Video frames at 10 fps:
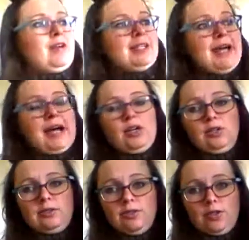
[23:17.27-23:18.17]
I
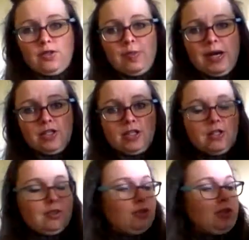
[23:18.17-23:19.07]
tackle those patches
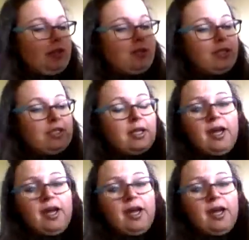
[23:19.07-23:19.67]
on the trousers,